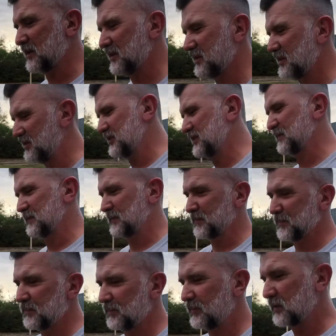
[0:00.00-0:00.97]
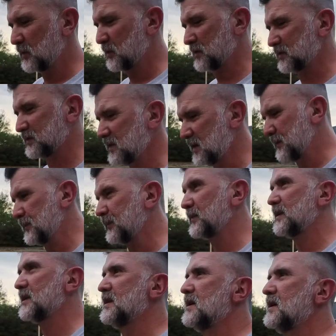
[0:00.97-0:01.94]
at 100. We'll see.
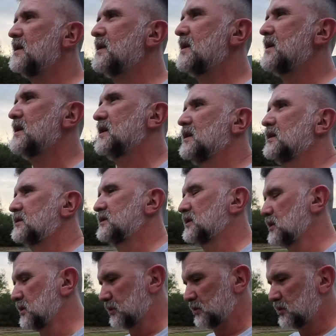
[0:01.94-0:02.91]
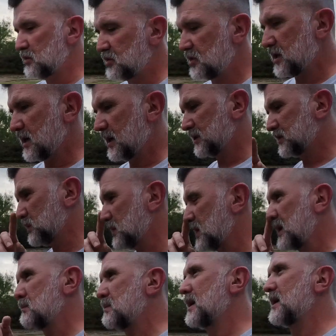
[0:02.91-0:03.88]
So 2 shots. We
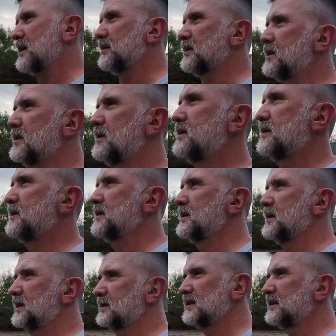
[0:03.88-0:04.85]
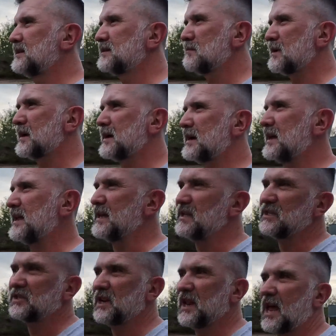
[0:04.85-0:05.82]
got about, I'd say it's about 1.5
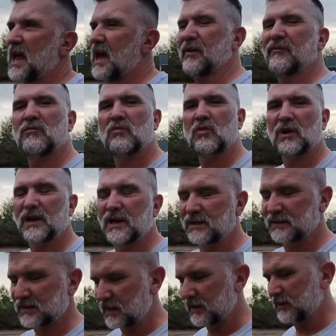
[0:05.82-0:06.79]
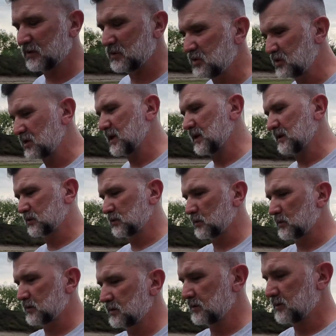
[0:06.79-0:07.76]
inches, more or less, out of 2 shots,
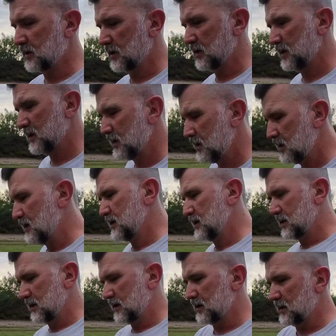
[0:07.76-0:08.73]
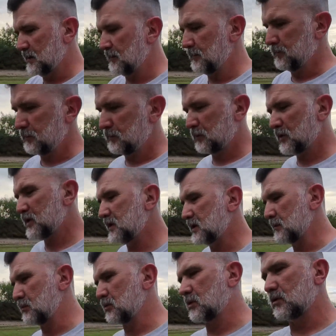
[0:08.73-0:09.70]
which pretty
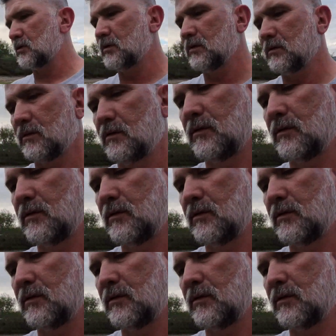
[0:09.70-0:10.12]
typical